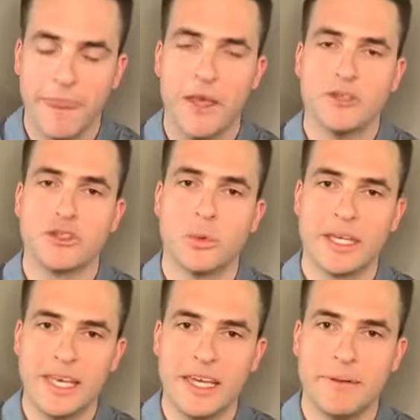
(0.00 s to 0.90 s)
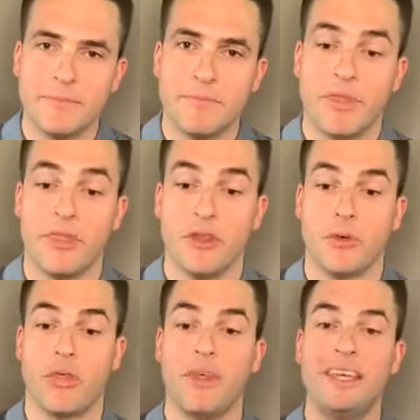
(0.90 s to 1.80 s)
So again, you're
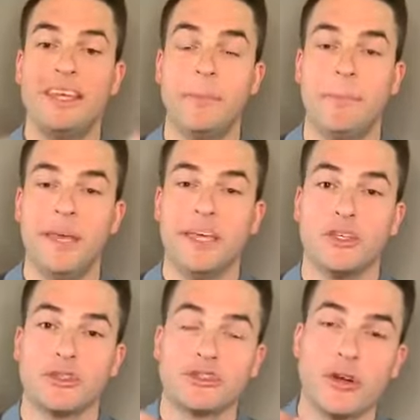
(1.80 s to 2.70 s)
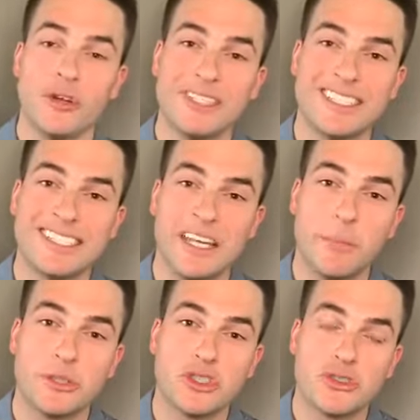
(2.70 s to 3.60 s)
thinking big, you're starting to set up
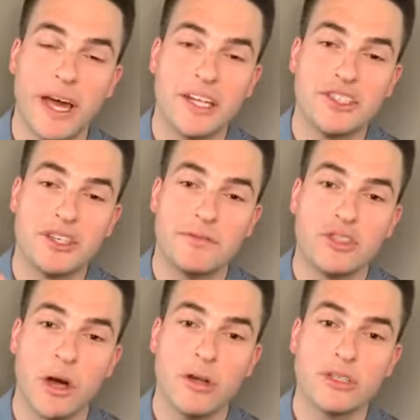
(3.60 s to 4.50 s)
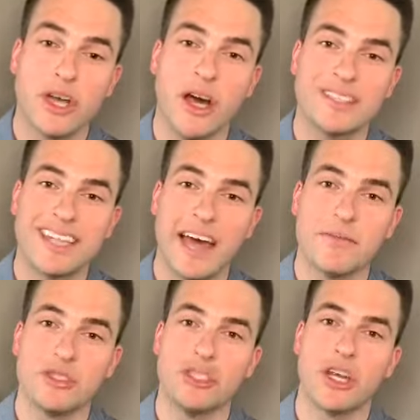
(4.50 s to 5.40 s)
a strategy of dollar cost
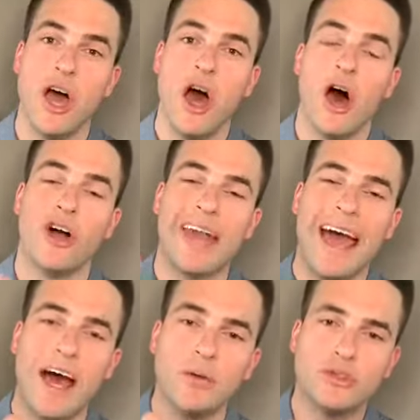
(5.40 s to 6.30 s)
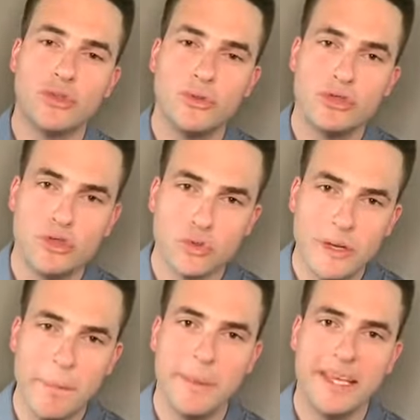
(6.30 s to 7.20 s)
averaging on how to
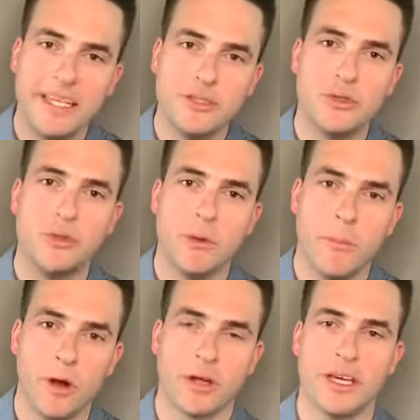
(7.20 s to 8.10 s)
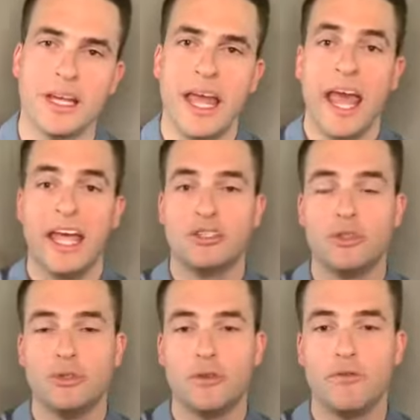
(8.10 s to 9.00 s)
drip into the market and to
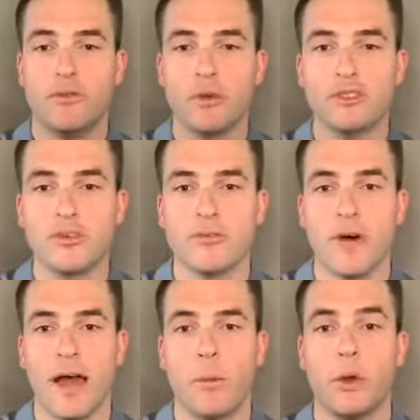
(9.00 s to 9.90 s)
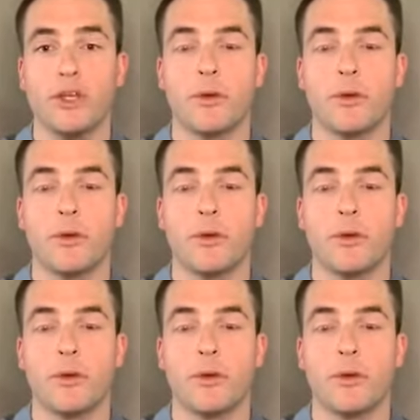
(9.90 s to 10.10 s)
diversify what your